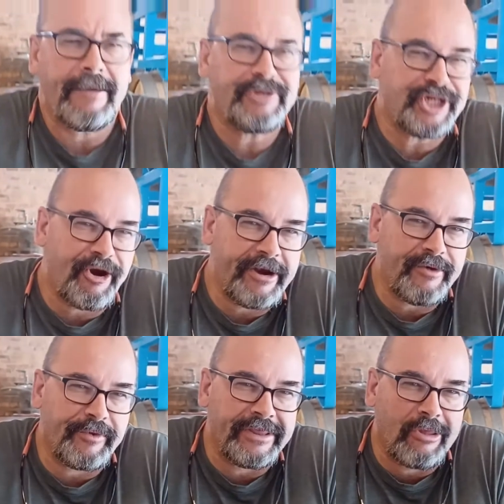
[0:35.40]
sharing
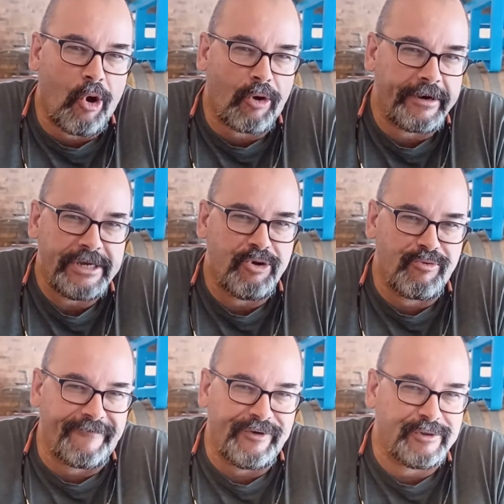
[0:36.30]
it with Lori, who
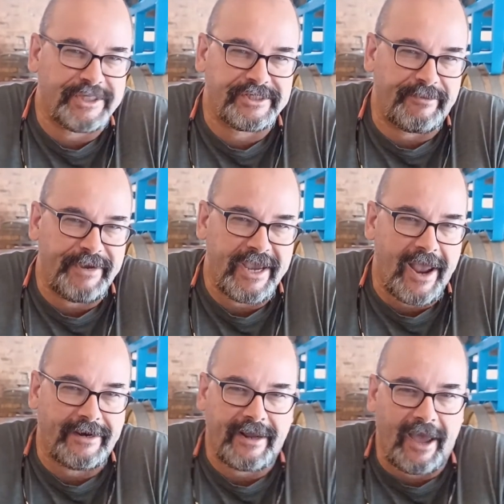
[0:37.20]
refuses to be
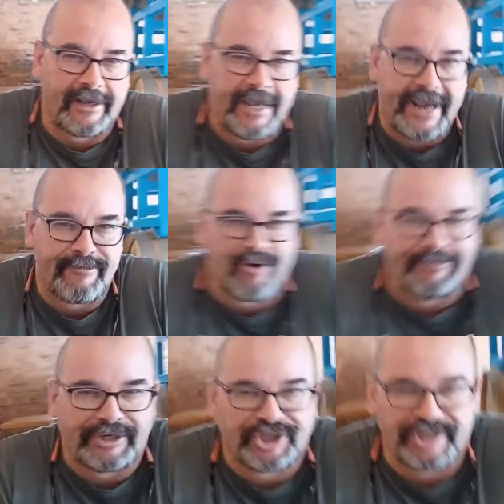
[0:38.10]
on camera,
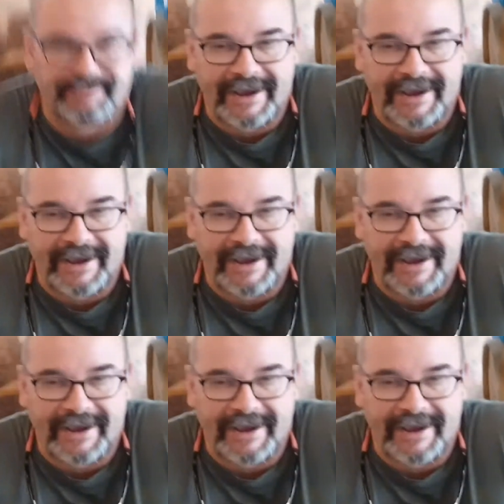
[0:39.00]
but she's my